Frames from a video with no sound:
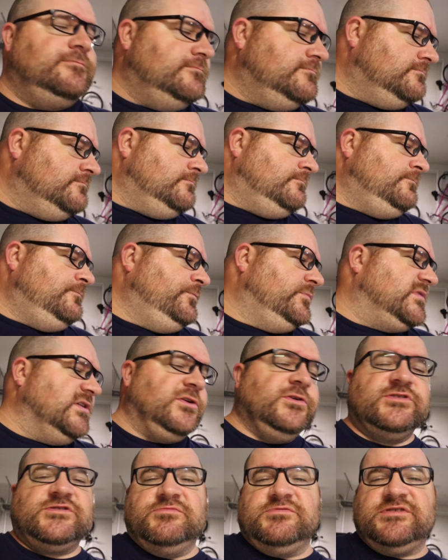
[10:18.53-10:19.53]
to
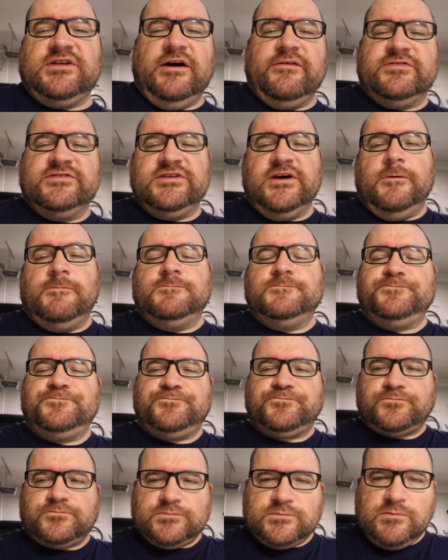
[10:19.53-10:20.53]
do some stuff. So
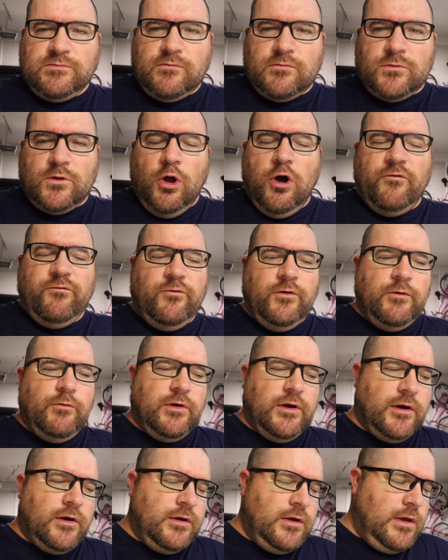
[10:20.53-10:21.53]
hopefully
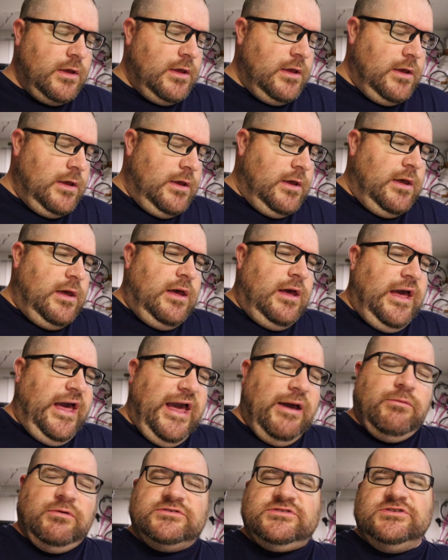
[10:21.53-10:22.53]
we're
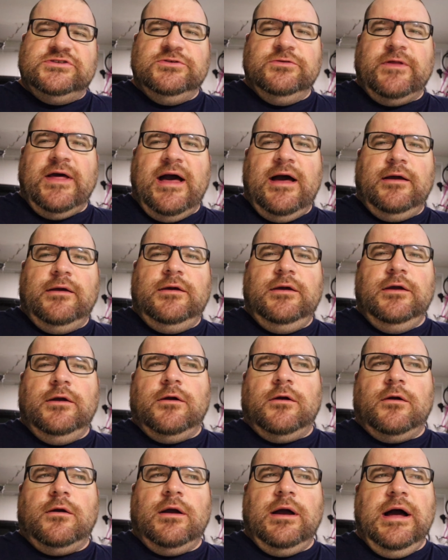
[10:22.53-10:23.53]
able to do that
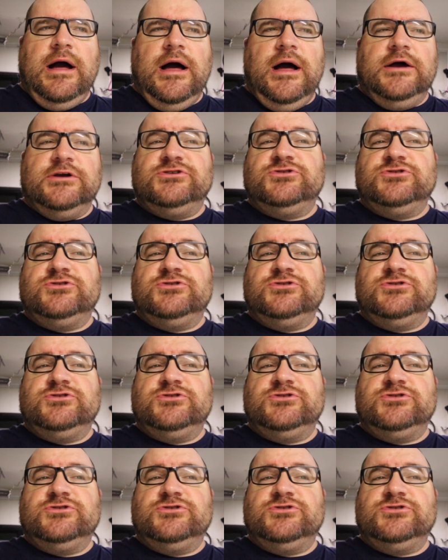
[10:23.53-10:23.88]
here uh,